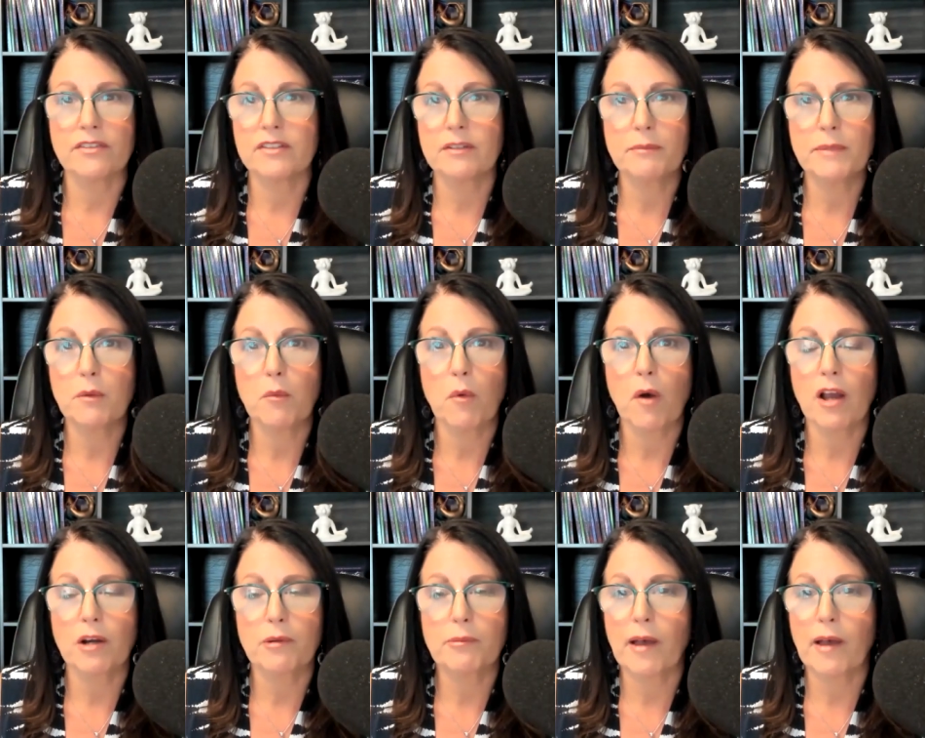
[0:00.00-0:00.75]
if somebody
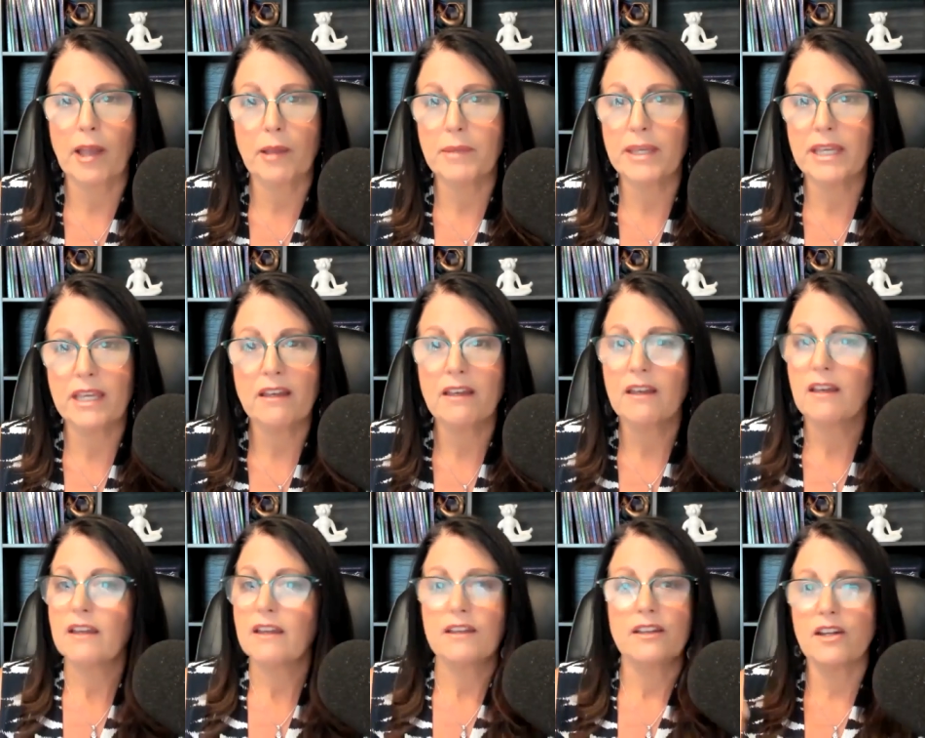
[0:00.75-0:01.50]
walked by me
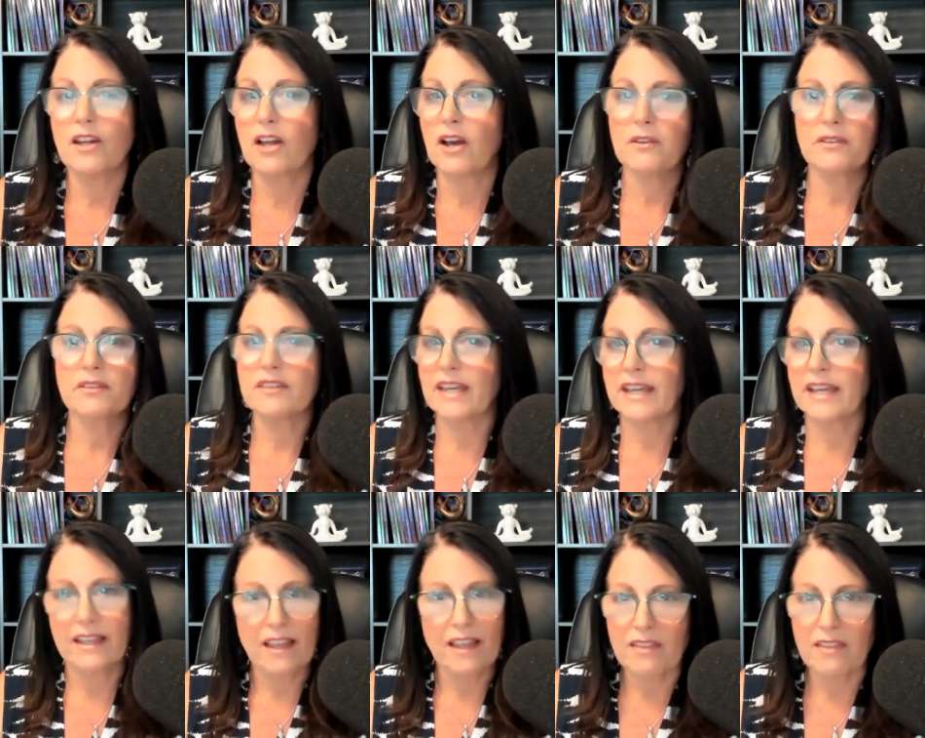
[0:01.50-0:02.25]
you know it's
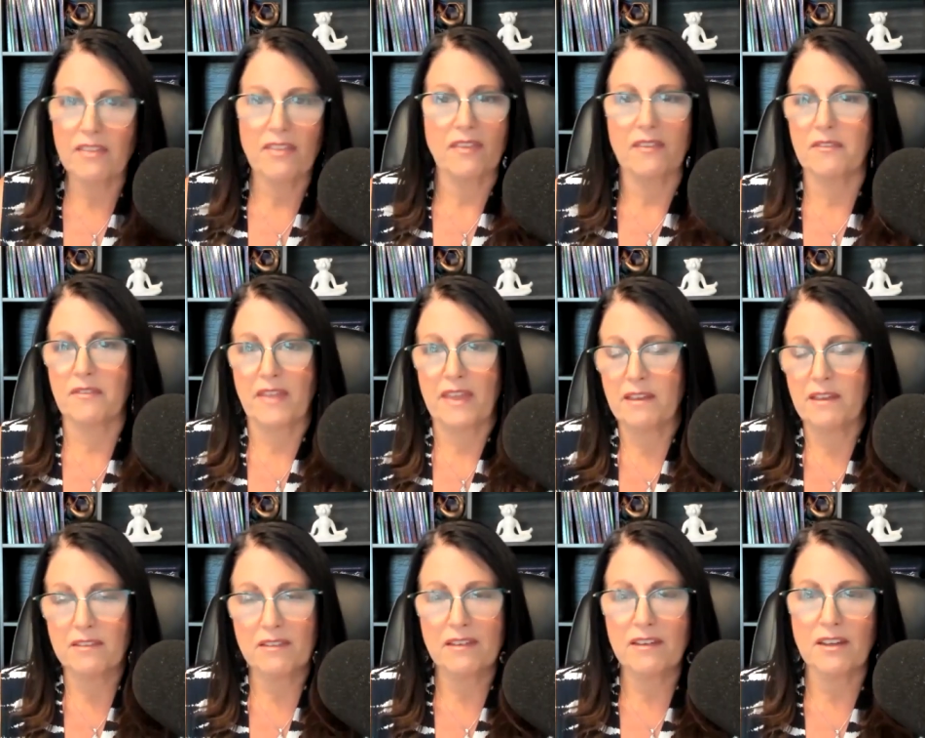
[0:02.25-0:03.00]
like
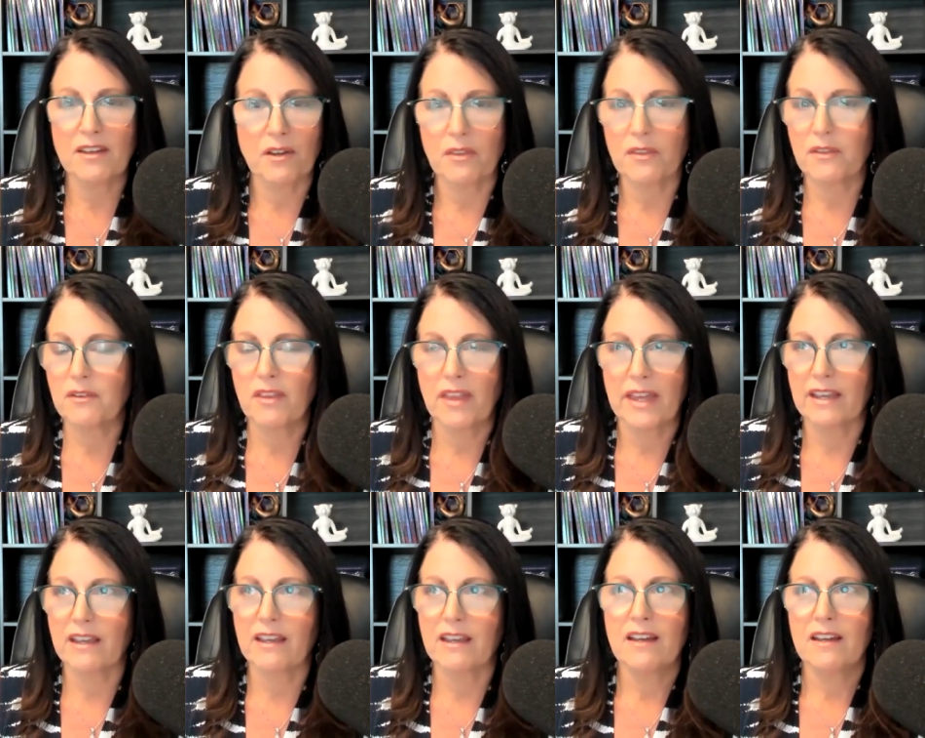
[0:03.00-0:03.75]
they you know they're
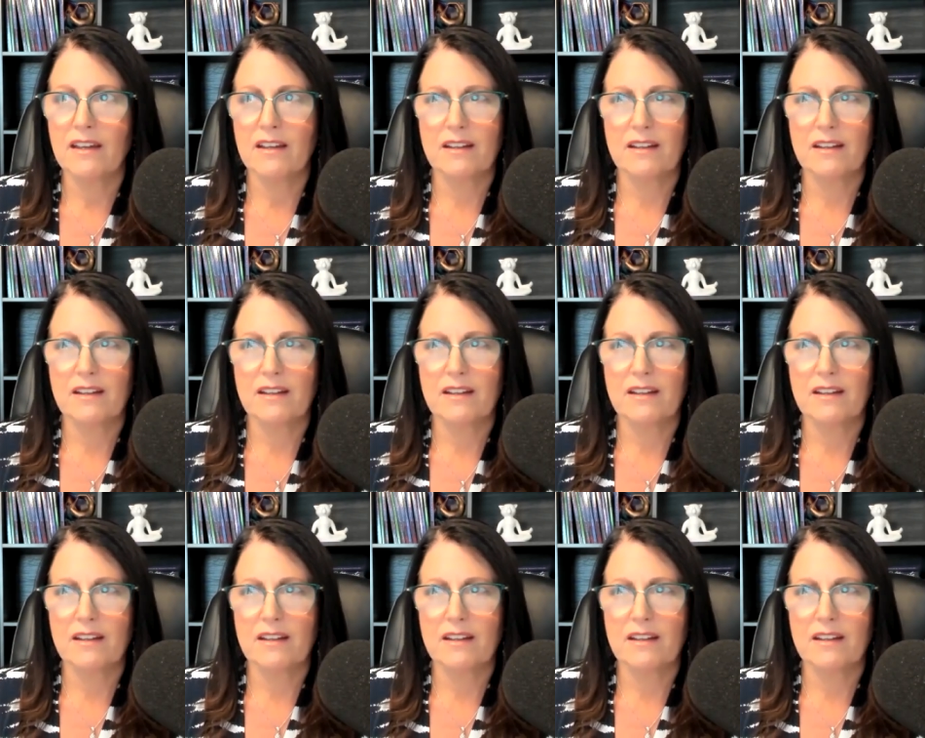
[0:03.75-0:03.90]
like